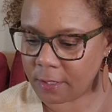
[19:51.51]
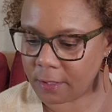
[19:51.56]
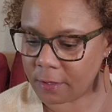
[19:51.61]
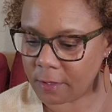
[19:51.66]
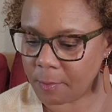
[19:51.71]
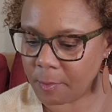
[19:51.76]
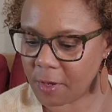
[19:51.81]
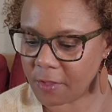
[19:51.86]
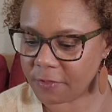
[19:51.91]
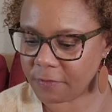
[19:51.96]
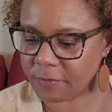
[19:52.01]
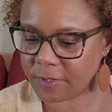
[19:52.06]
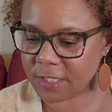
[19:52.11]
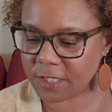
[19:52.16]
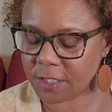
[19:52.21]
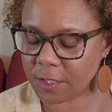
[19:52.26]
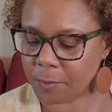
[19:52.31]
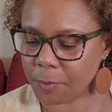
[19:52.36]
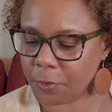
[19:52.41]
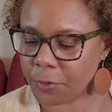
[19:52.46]
the month of
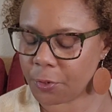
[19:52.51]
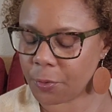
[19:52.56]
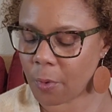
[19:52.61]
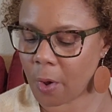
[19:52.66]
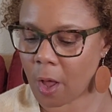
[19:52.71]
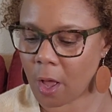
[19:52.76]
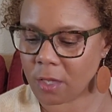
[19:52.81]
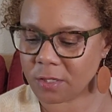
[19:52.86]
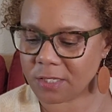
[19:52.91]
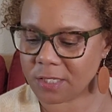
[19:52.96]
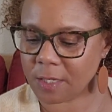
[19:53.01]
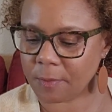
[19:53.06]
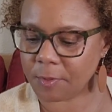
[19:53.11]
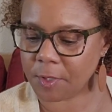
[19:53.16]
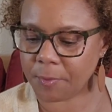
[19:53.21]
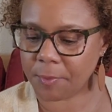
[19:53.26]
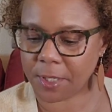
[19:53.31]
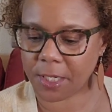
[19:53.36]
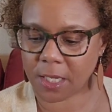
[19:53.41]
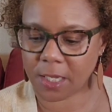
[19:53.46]
December, you all,
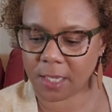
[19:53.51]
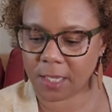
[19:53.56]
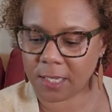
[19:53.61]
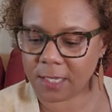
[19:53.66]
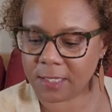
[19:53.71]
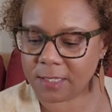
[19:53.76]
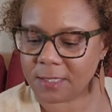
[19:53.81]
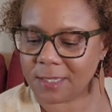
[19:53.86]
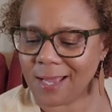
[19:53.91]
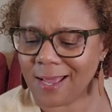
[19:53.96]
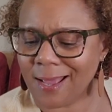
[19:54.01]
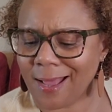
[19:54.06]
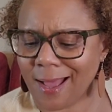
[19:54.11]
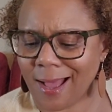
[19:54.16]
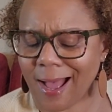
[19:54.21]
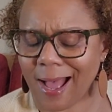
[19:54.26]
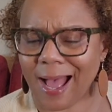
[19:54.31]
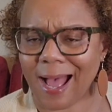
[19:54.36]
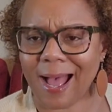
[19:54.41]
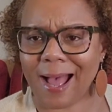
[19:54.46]
simply because
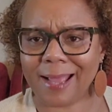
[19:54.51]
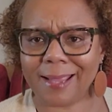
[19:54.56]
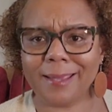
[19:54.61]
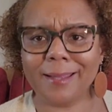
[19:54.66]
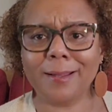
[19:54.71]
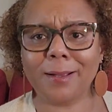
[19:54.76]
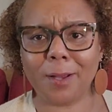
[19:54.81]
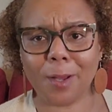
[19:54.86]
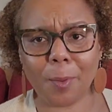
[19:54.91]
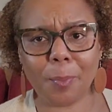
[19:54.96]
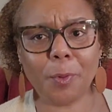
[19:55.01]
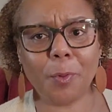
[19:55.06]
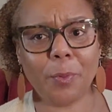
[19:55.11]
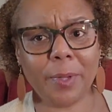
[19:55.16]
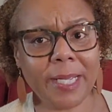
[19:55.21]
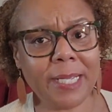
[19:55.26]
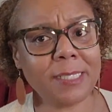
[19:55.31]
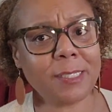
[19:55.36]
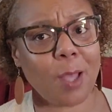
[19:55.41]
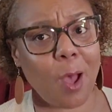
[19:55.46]
I get a couple
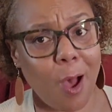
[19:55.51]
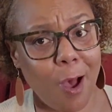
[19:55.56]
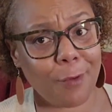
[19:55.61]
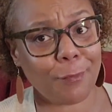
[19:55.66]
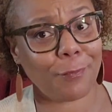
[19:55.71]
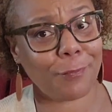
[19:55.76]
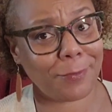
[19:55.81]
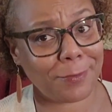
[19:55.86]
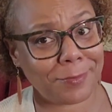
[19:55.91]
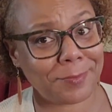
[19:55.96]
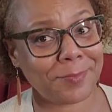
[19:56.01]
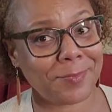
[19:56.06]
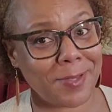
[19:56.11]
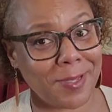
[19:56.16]
weeks off,